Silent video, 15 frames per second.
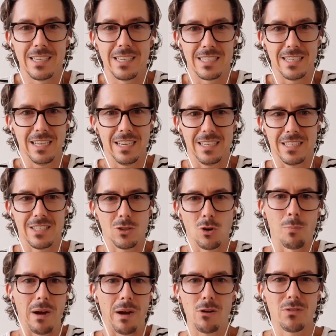It's like it's so
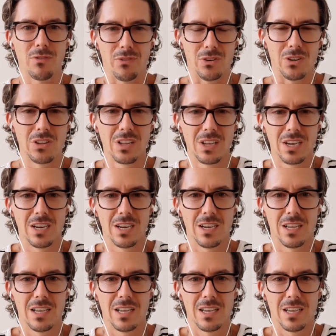powerful.
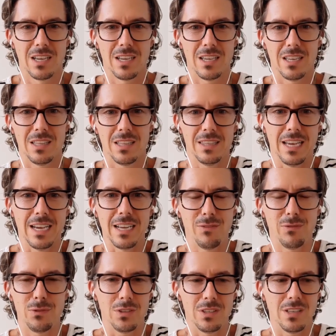Right.
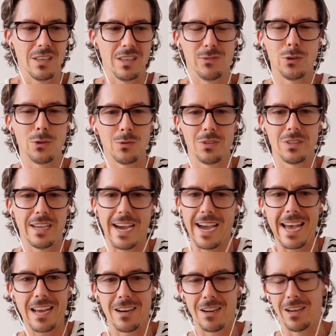If you're I
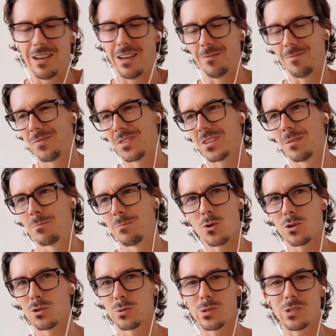had a
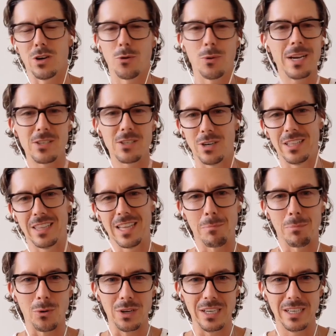Motorola Crazer at that
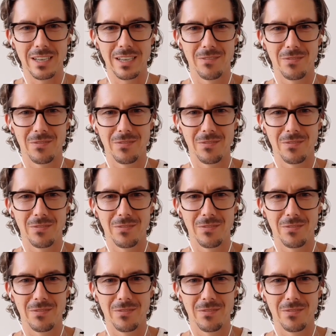point.